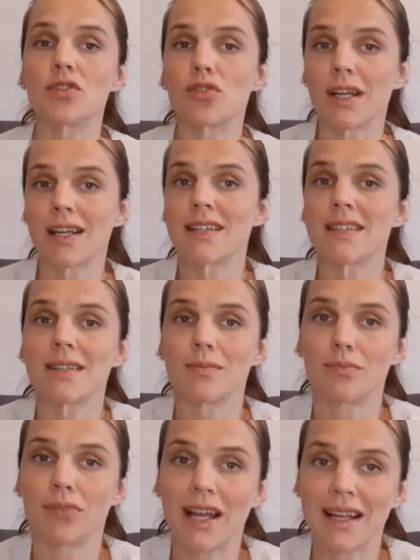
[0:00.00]
triggers
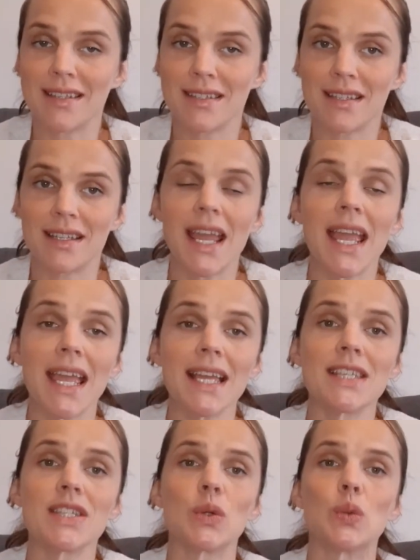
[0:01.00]
some Braxton
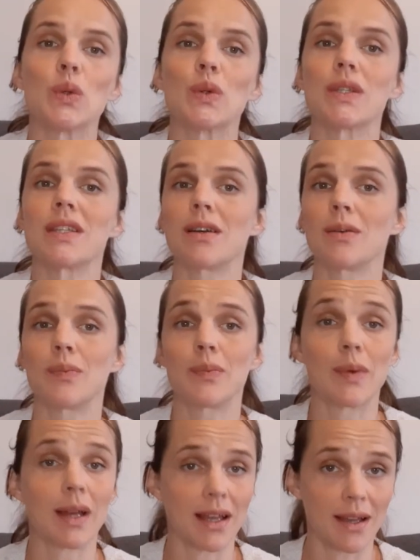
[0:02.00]
Hicks or
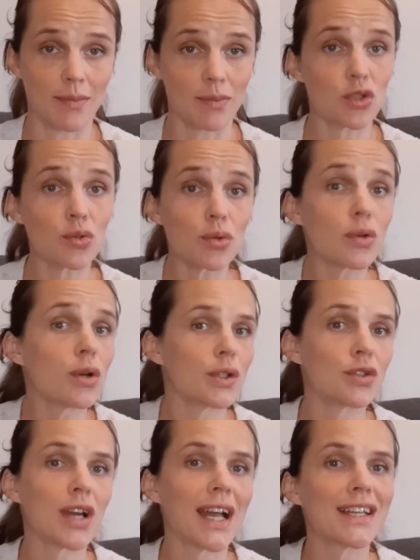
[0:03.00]
some um, true
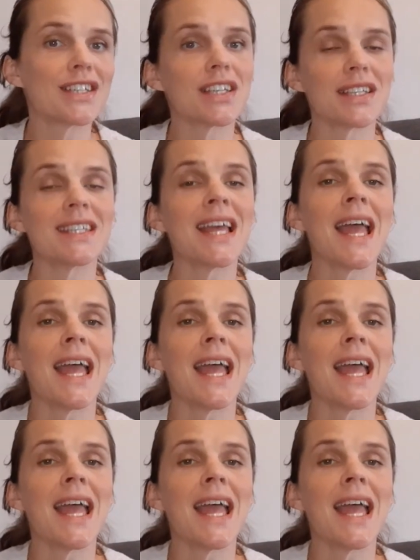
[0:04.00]
contractions,